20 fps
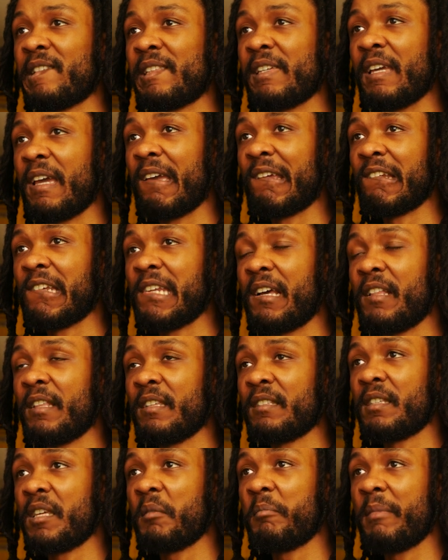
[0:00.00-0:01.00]
Okay, now
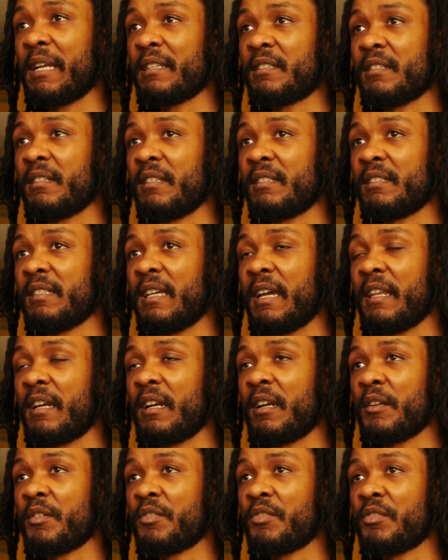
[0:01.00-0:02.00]
let's get back to
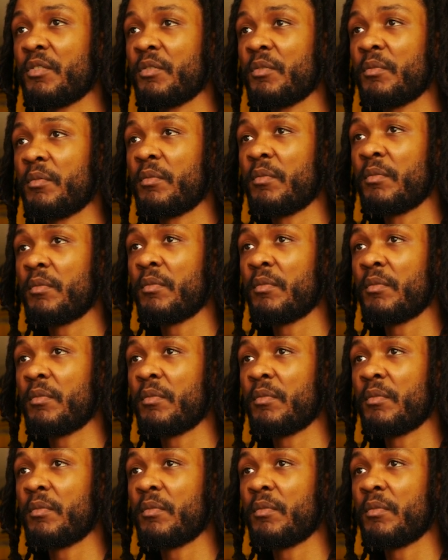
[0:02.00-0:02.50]
designing our shoe.